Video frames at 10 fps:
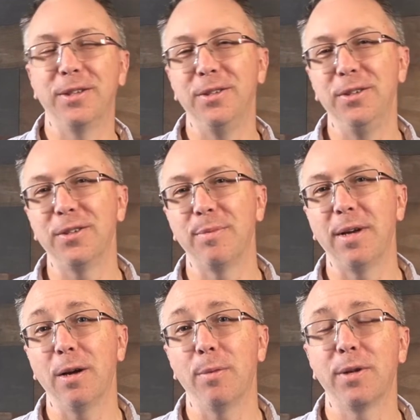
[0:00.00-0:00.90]
Could you use some
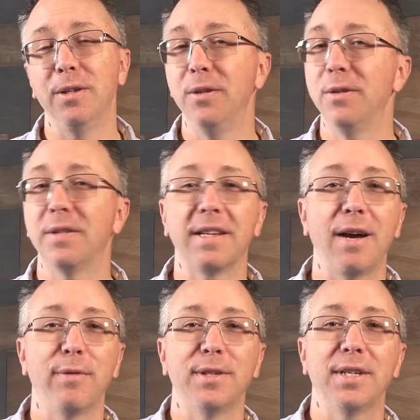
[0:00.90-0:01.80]
help? Could you use the
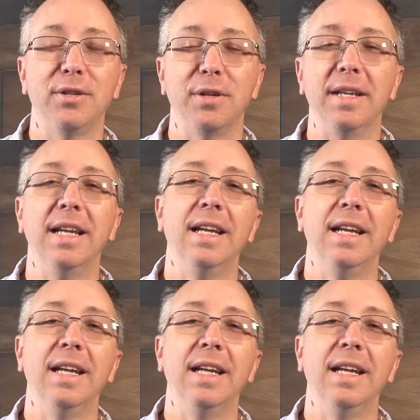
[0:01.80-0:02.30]
conversation?